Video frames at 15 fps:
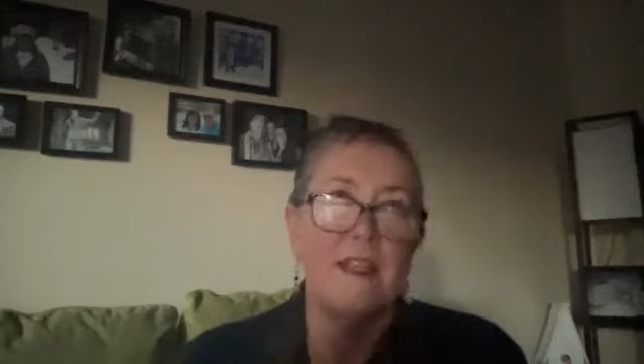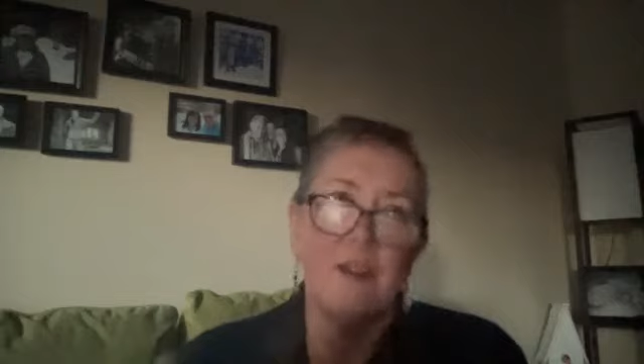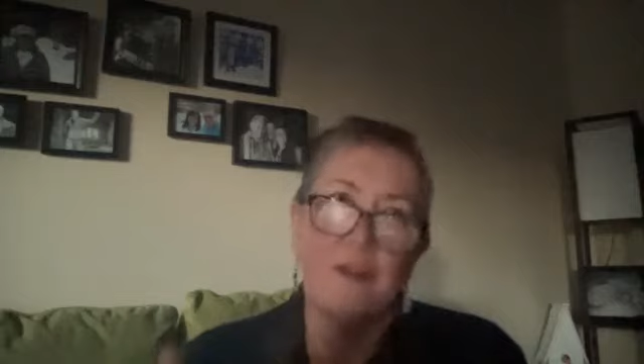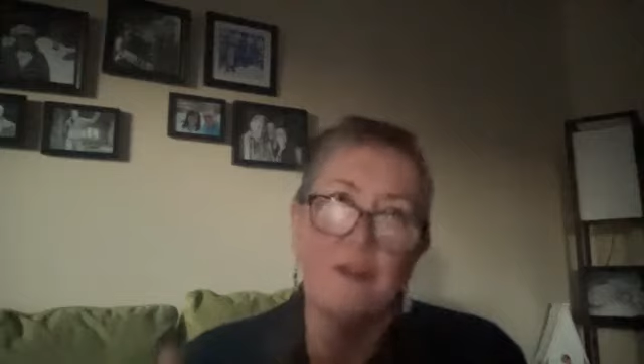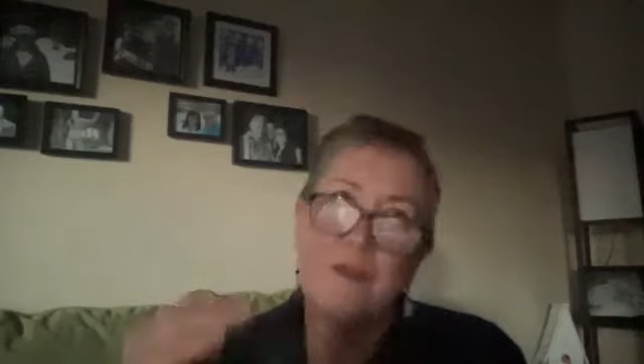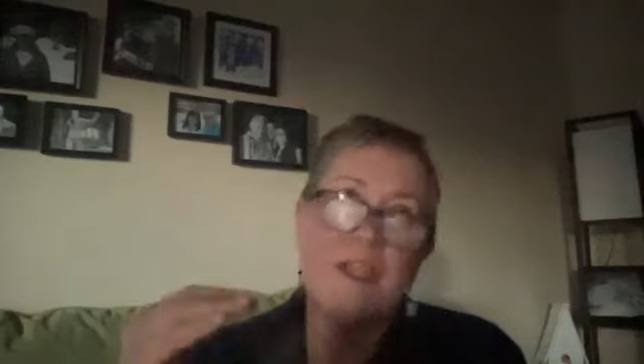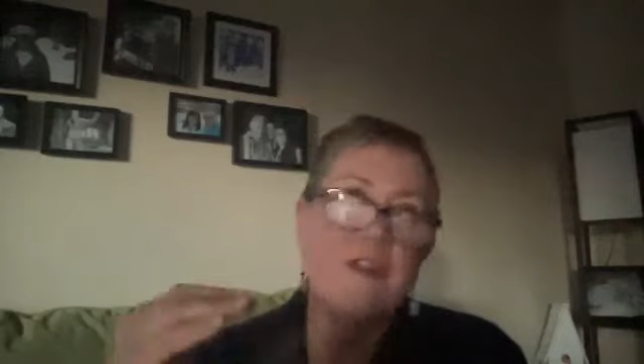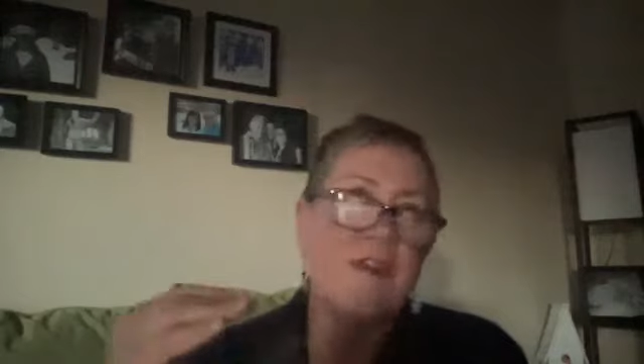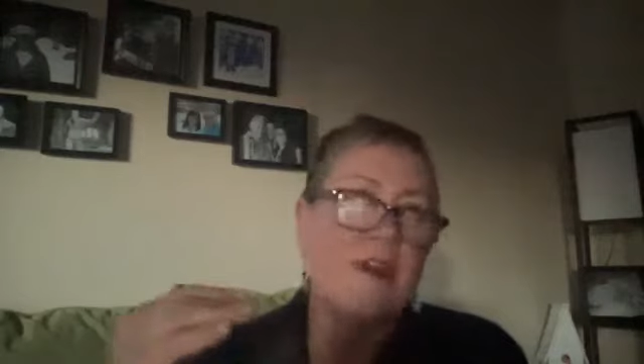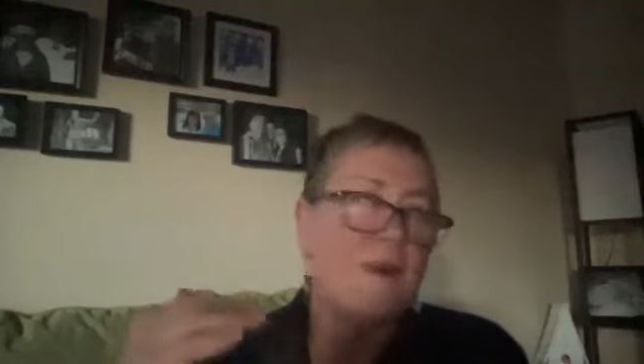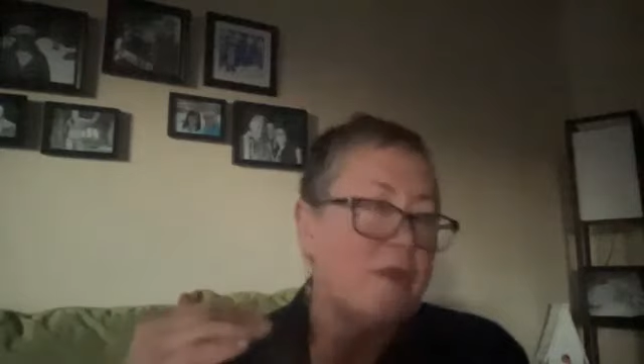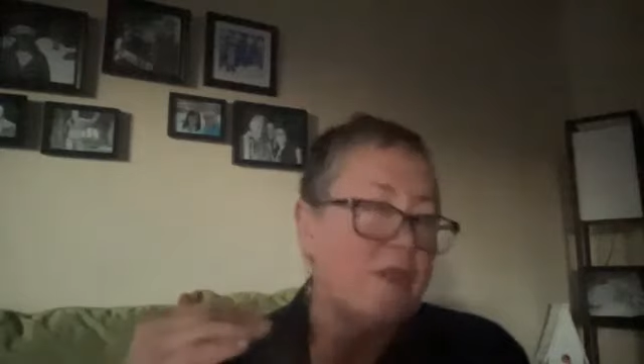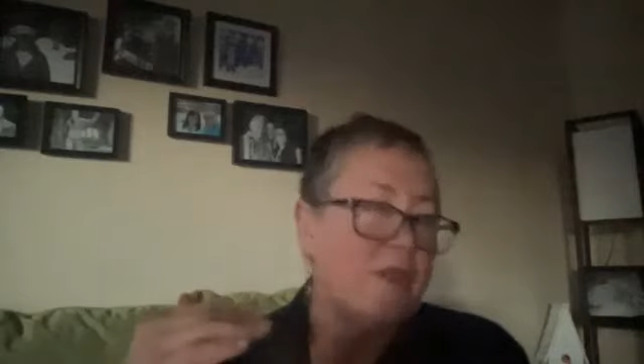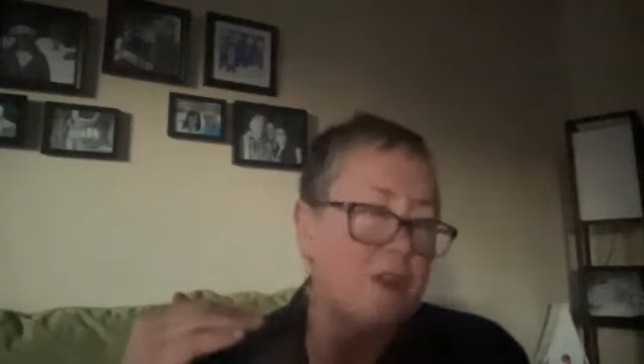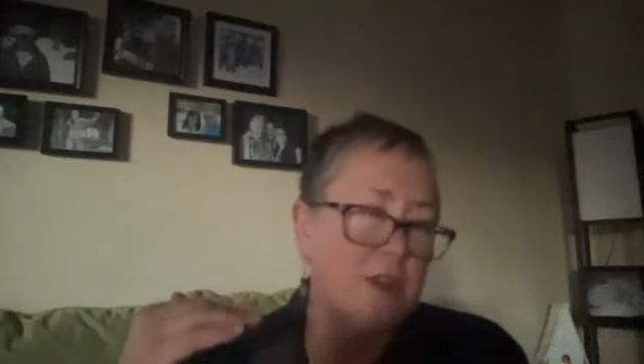you know, figure out
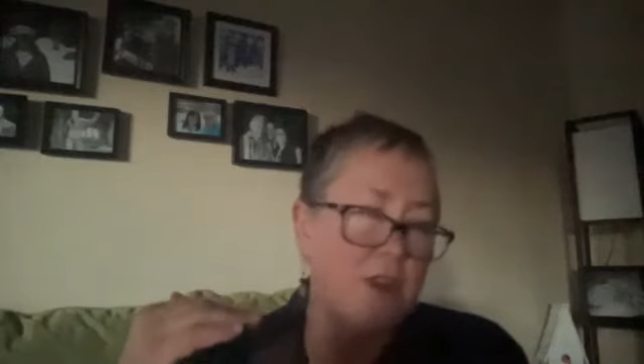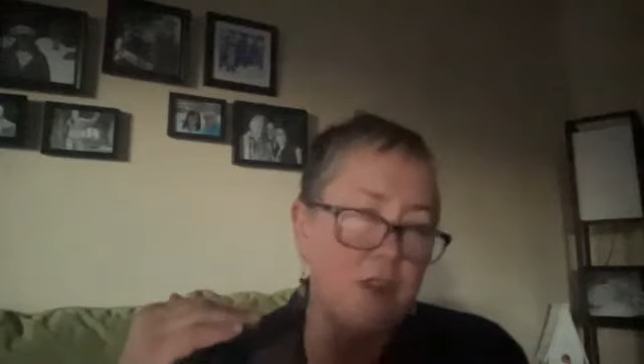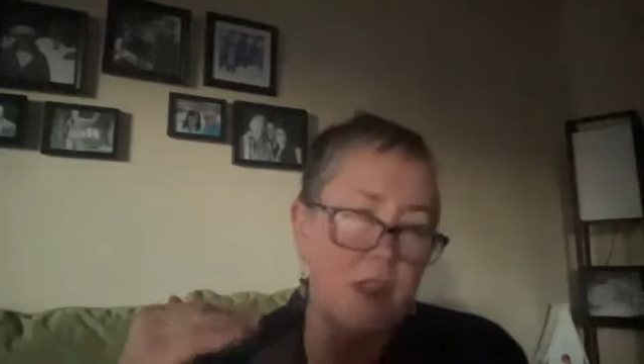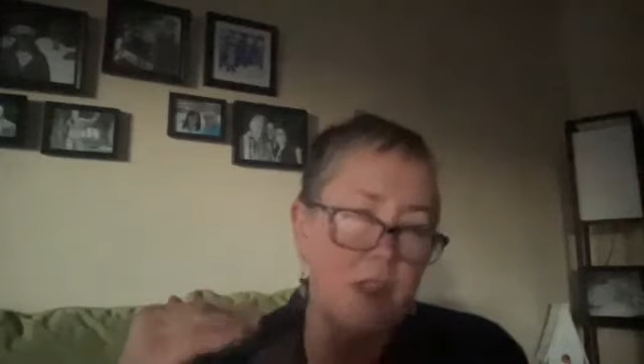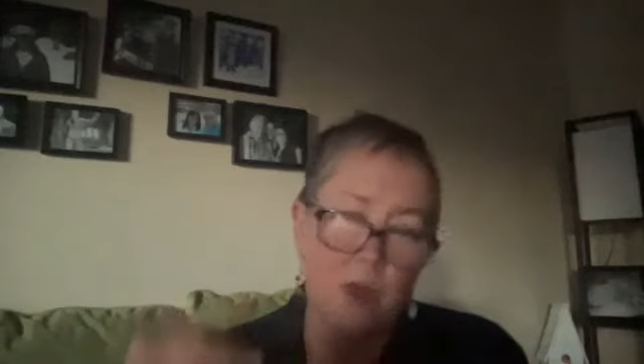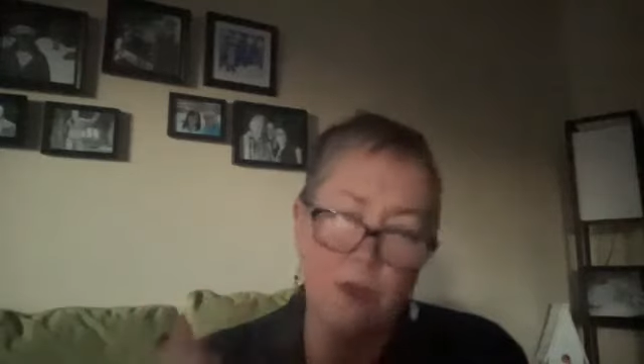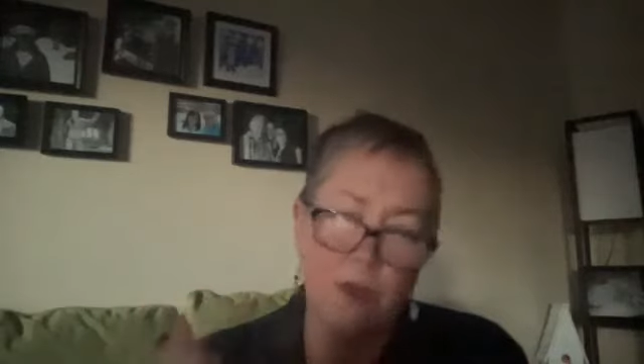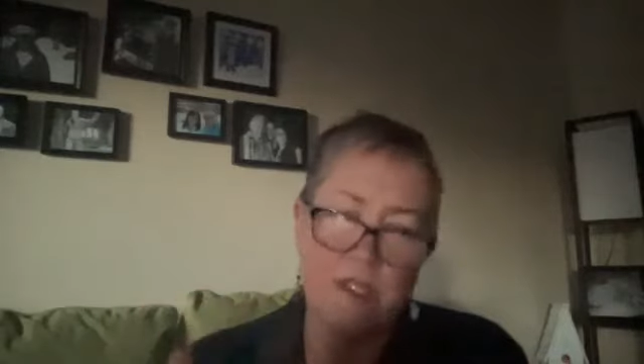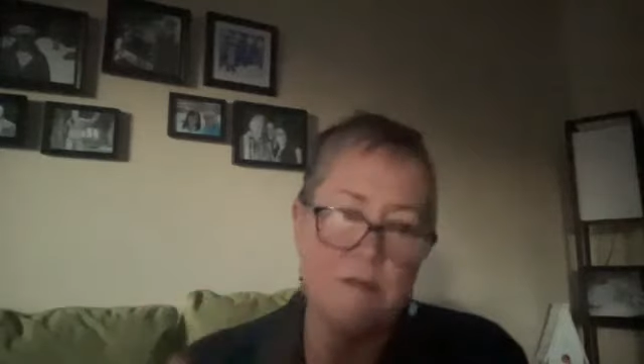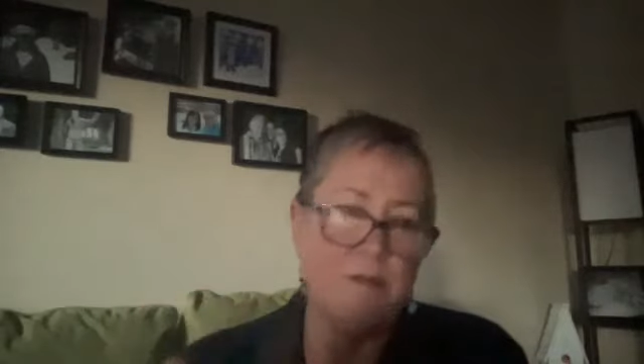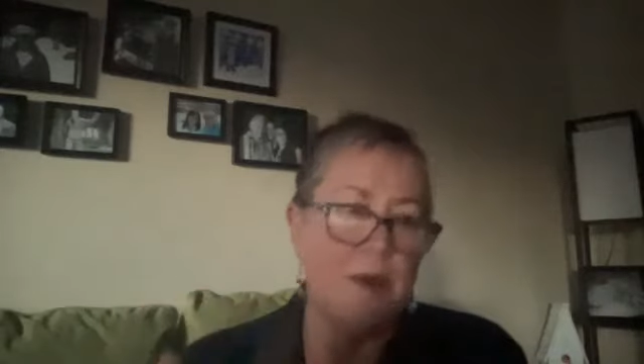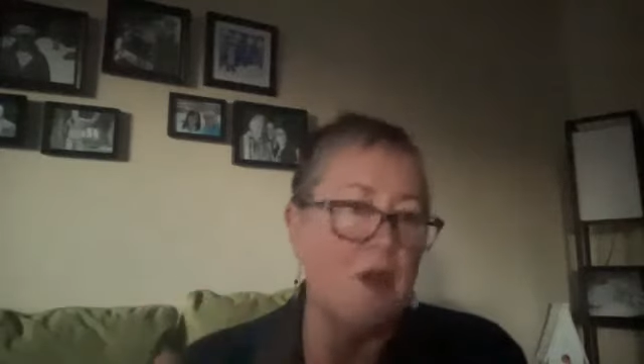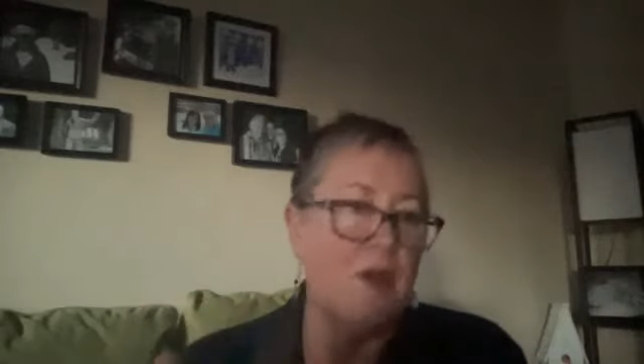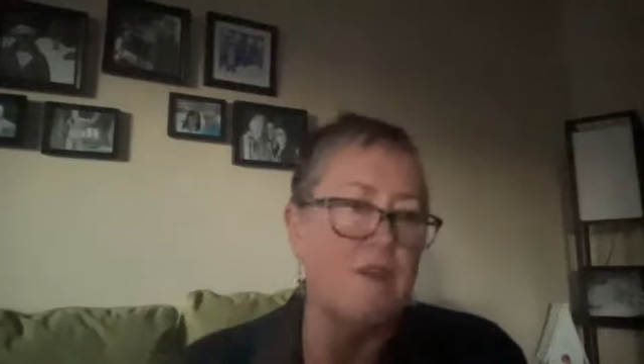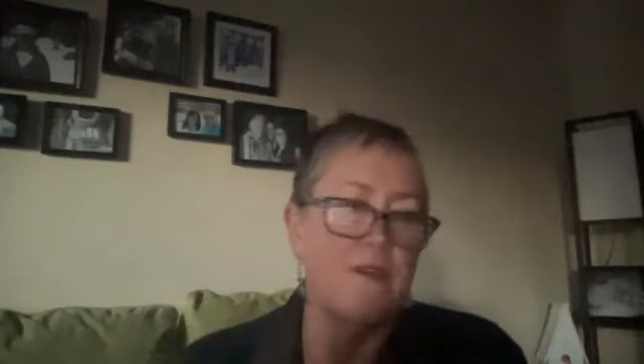what your lowest
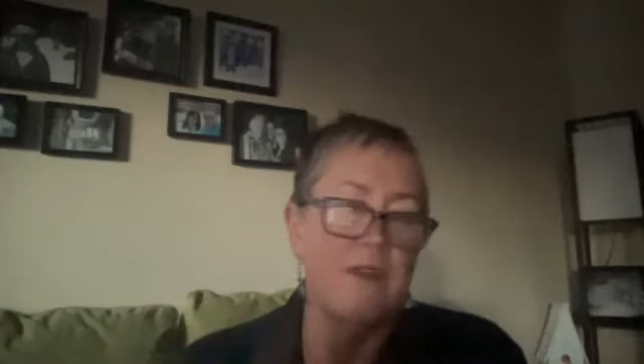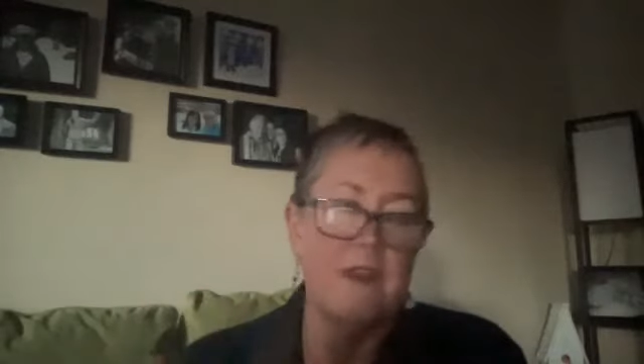bar of